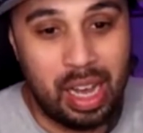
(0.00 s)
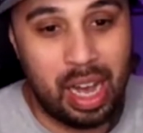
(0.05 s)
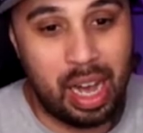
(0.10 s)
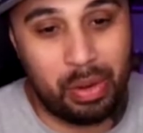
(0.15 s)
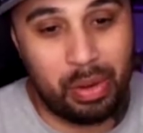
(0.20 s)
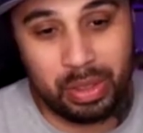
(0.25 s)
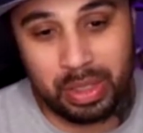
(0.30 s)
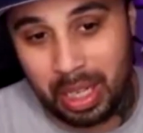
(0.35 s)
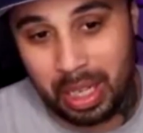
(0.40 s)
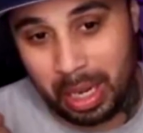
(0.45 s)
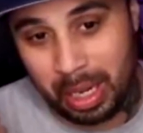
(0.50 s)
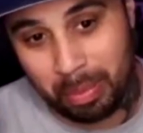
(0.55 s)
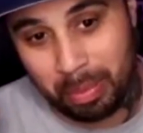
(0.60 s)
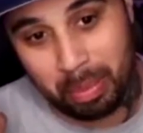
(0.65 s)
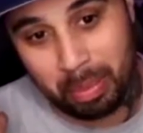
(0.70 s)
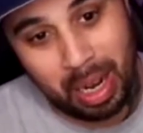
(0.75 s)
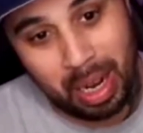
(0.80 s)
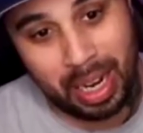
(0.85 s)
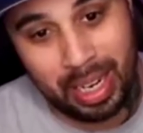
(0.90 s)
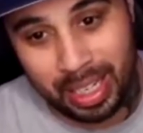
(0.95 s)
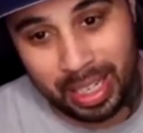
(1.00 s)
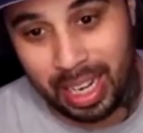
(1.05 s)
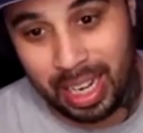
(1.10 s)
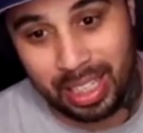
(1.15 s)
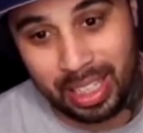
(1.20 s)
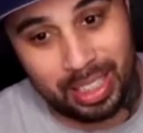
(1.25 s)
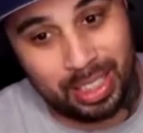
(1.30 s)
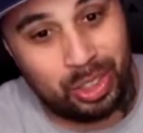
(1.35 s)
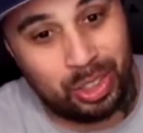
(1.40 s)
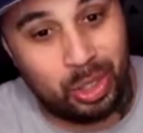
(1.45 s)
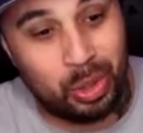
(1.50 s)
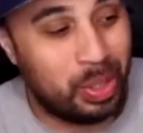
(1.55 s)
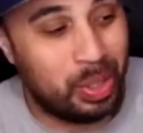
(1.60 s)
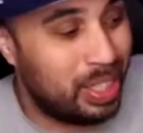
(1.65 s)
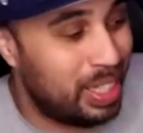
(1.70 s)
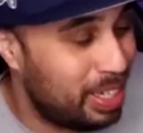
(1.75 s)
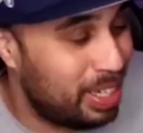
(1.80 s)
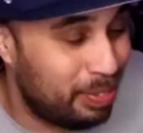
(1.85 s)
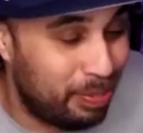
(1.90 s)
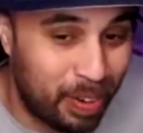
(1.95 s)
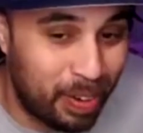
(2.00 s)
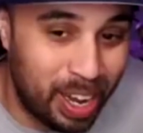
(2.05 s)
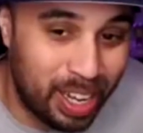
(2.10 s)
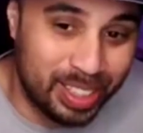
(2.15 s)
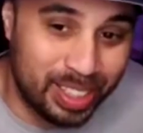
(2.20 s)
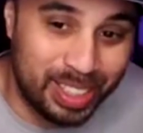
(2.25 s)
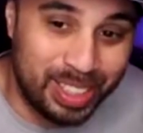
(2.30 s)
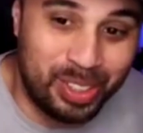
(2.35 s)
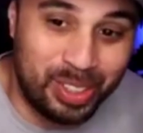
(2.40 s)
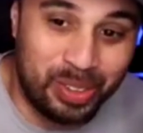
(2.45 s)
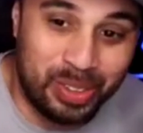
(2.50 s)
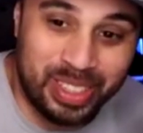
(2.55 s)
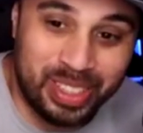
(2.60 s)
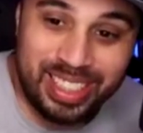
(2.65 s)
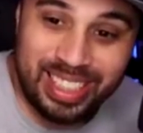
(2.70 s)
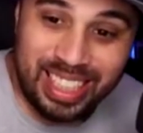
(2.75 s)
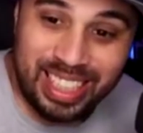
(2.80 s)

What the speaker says: I was like, my God, let's do it. They're finally doing.